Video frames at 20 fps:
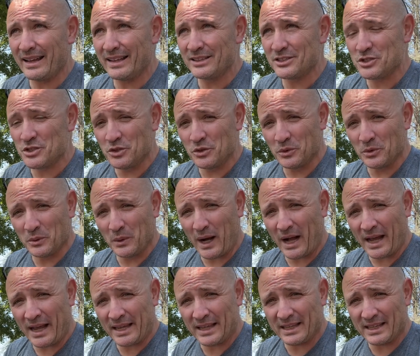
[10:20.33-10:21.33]
Do
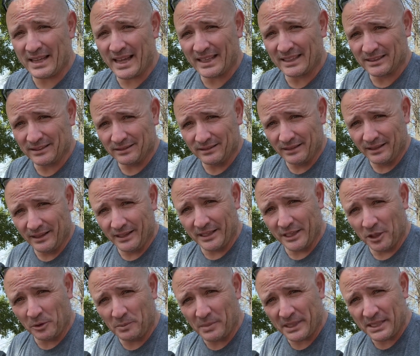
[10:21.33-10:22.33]
I get a
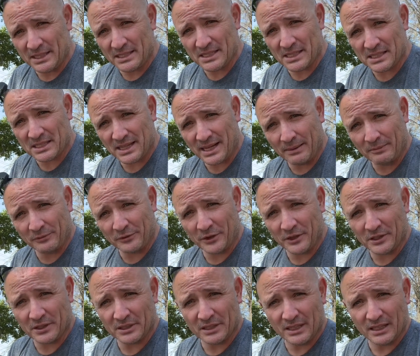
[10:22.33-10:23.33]
little bit of
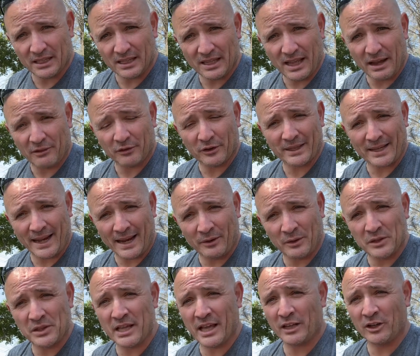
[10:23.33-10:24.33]
discomfort every now
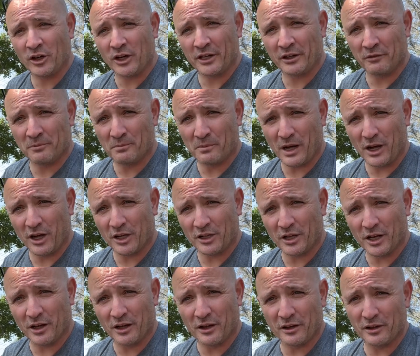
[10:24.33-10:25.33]
and then on
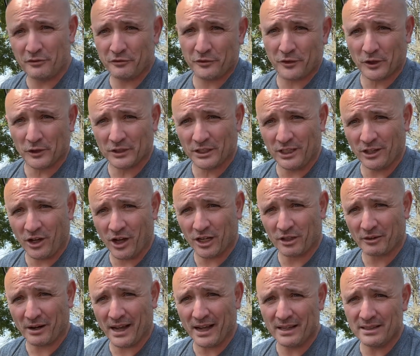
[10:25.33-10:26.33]
a fairly long
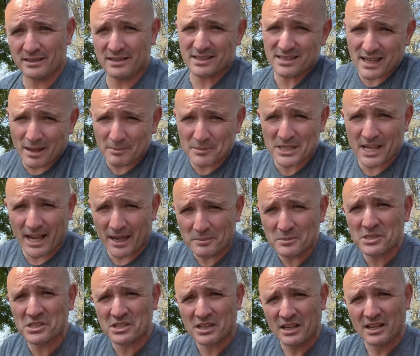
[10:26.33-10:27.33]
ride?
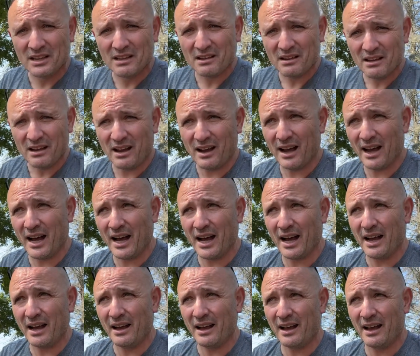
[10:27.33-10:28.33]
Sometimes.
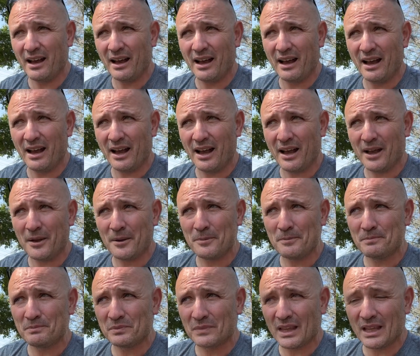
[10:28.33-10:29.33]

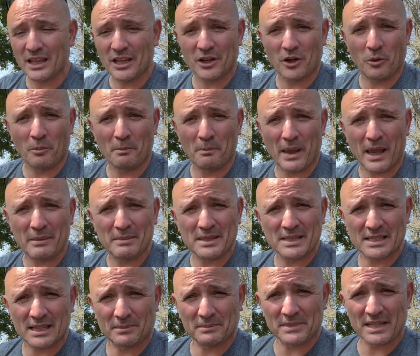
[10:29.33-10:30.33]
You know, maybe
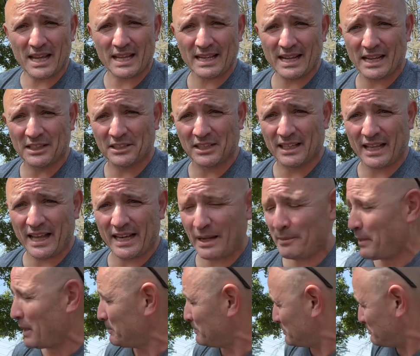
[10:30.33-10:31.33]
someday down the line I
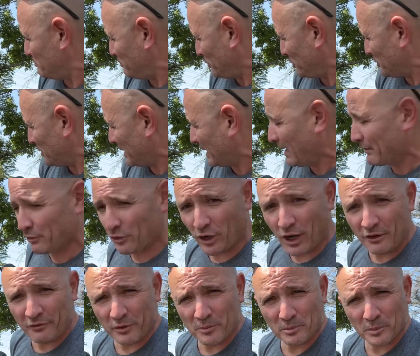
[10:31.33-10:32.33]
might pull the cover
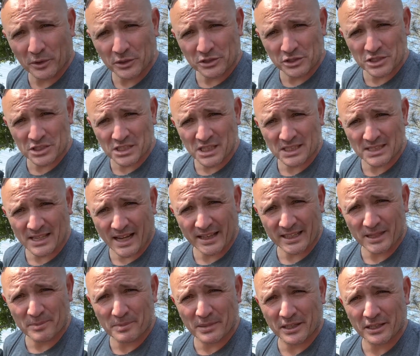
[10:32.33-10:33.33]
off and put just a
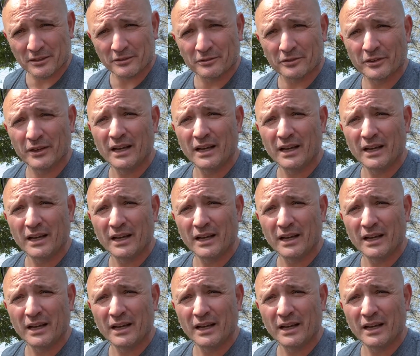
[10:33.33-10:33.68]
tiny bit of